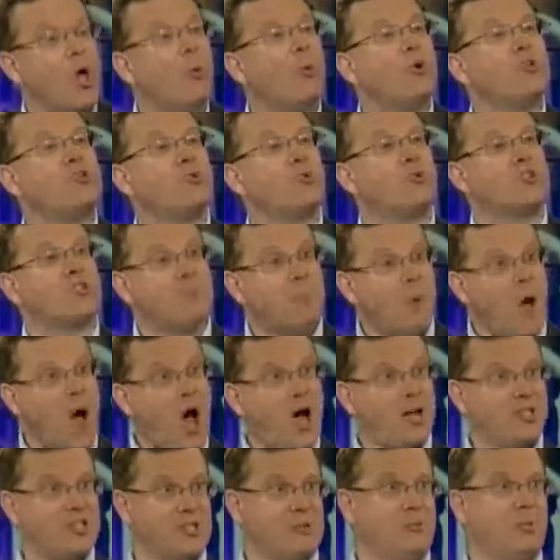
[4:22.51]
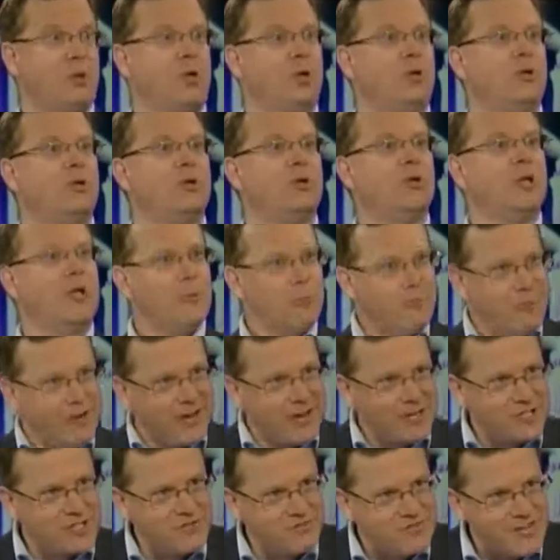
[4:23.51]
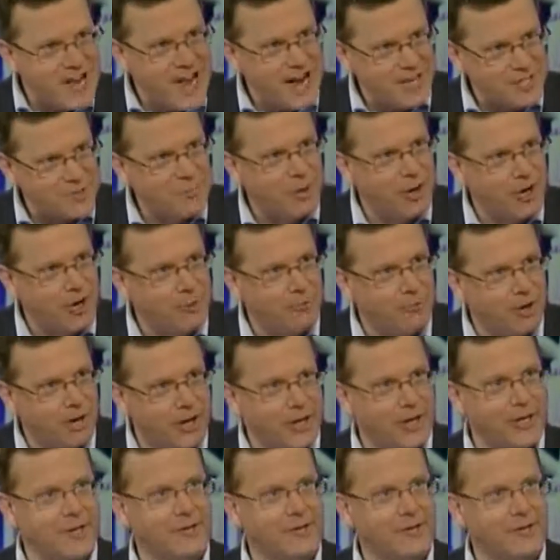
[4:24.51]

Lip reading: which was possible because of taxpayer money.